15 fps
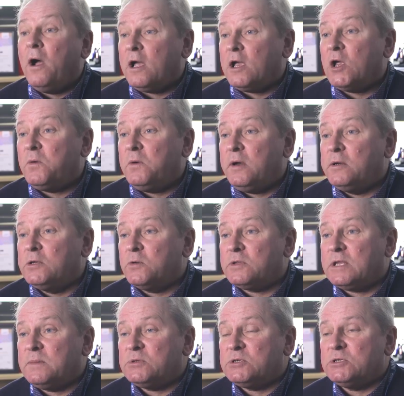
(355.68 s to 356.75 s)
Why a career in
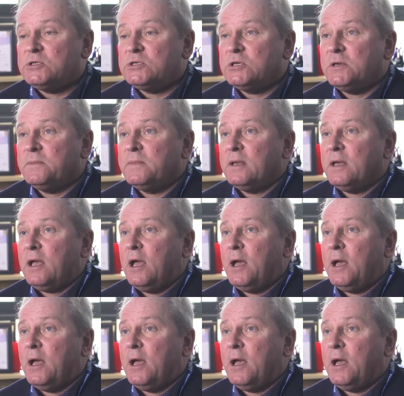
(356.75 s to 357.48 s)
Northamptonshire?